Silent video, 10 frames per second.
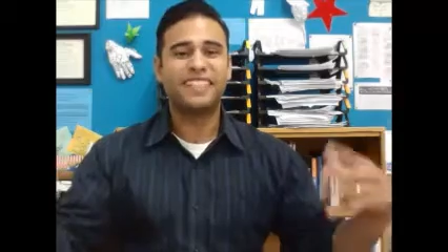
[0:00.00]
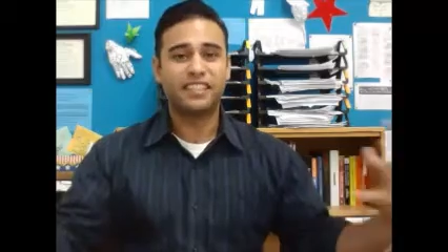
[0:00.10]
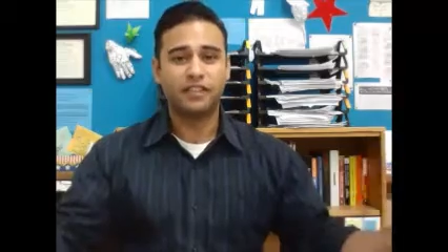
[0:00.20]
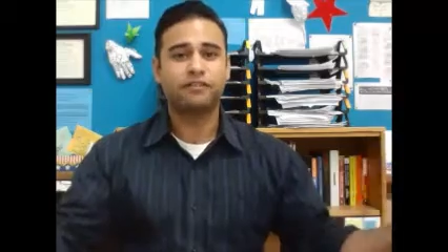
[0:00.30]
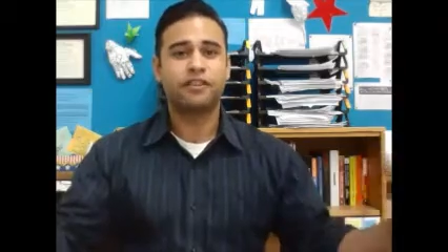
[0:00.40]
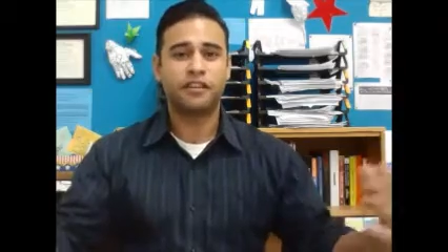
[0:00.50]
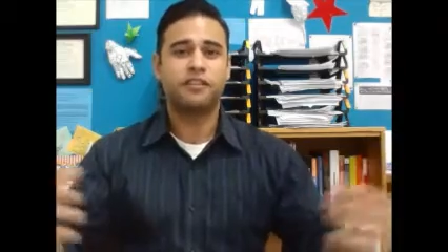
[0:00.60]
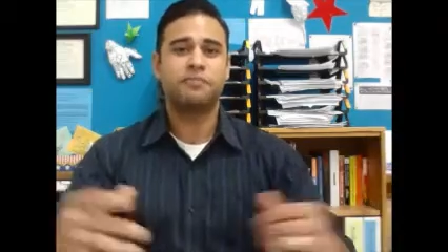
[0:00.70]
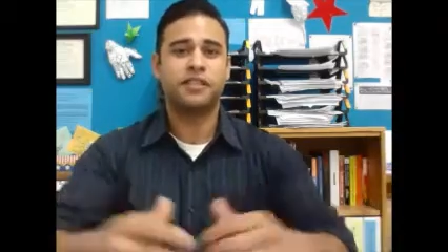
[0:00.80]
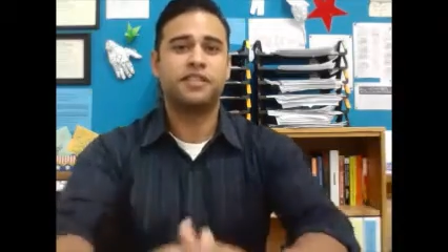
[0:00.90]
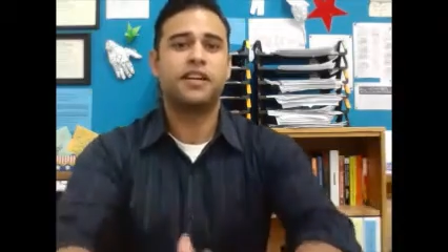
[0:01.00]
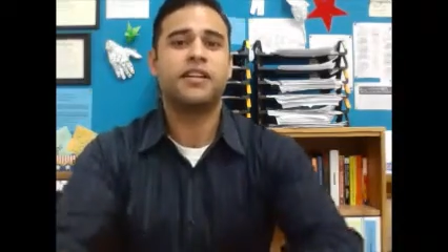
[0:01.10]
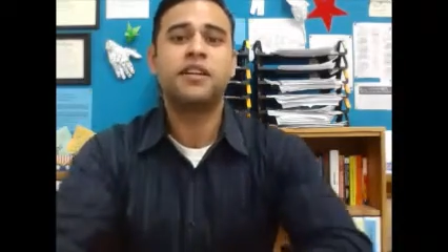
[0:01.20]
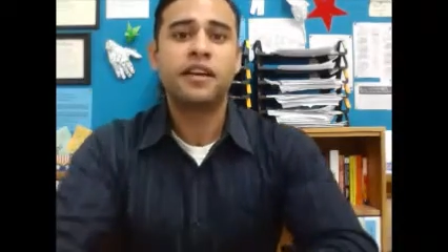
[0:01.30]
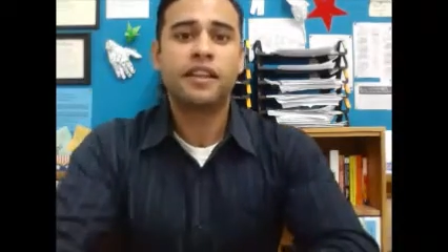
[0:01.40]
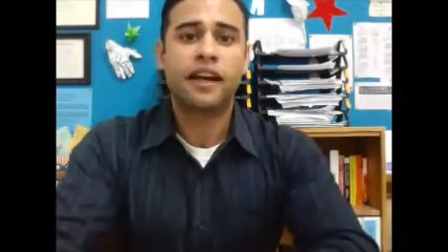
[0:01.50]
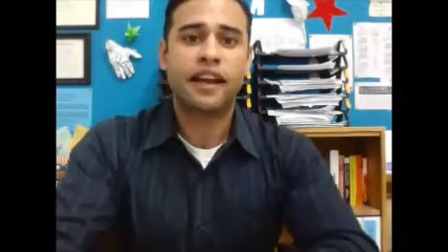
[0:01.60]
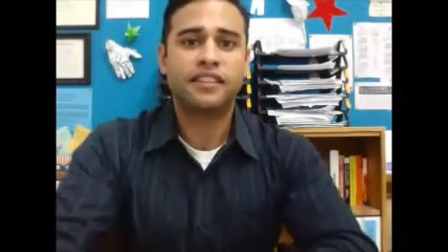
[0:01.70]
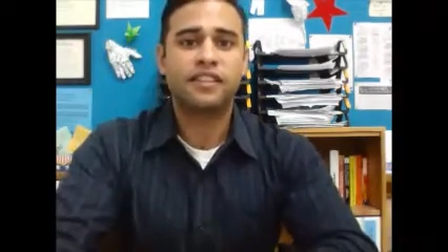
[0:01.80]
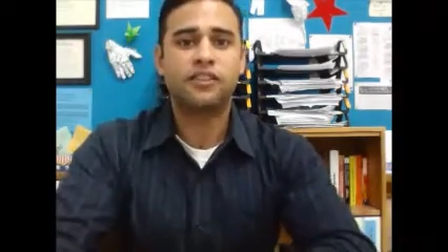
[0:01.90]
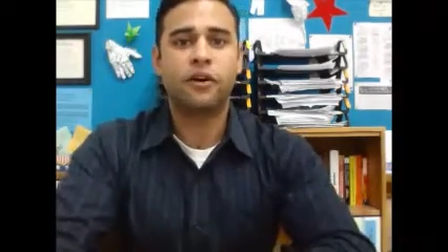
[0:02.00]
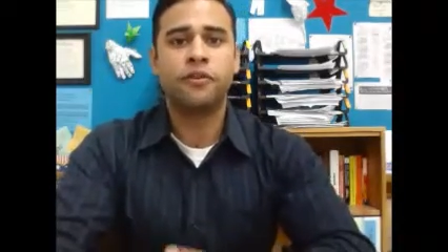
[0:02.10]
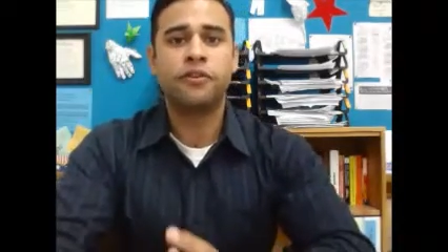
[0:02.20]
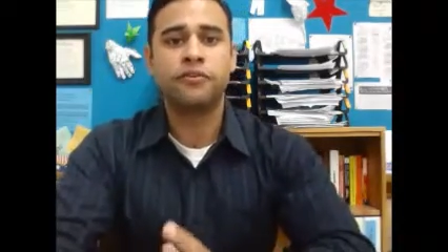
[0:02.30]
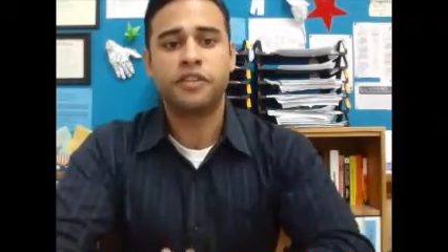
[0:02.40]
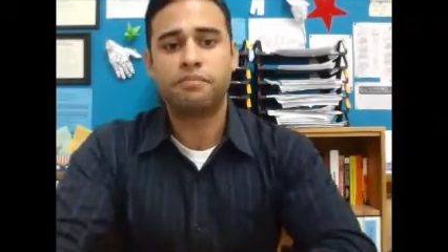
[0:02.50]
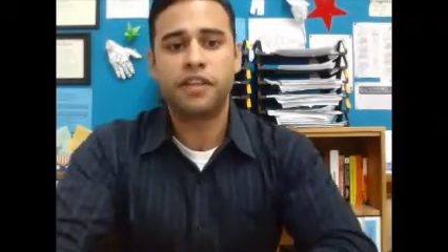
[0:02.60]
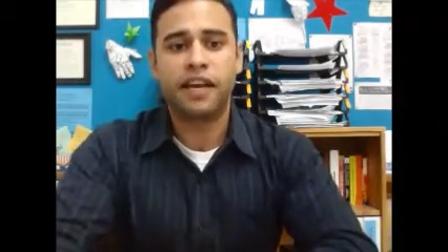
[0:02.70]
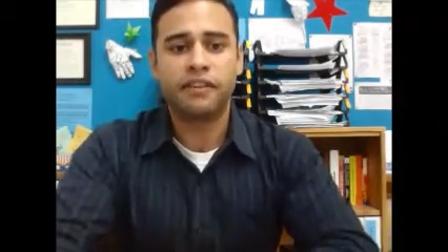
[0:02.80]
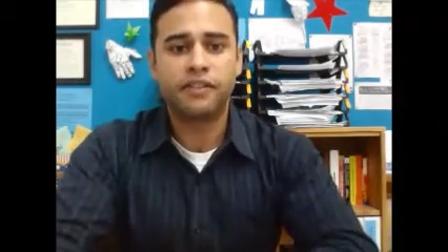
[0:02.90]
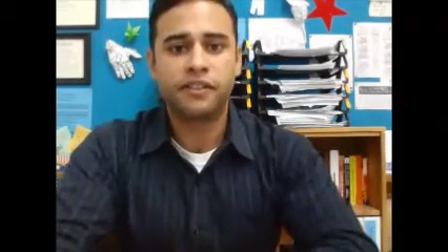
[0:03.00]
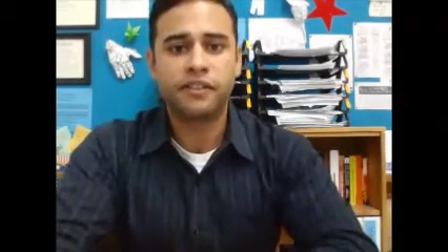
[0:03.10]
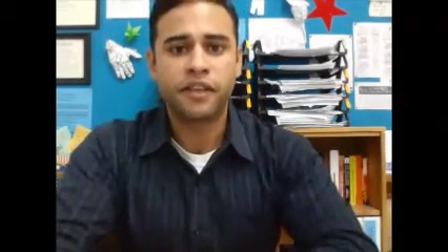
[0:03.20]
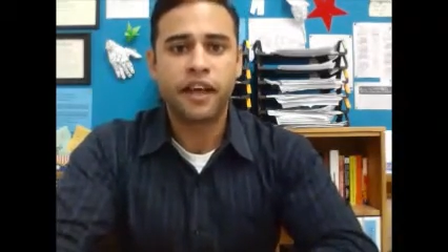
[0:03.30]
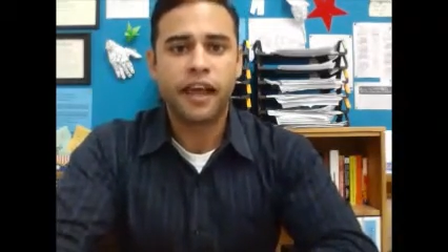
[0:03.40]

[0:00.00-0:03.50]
a different thing to be studied that has its own unique behaviors.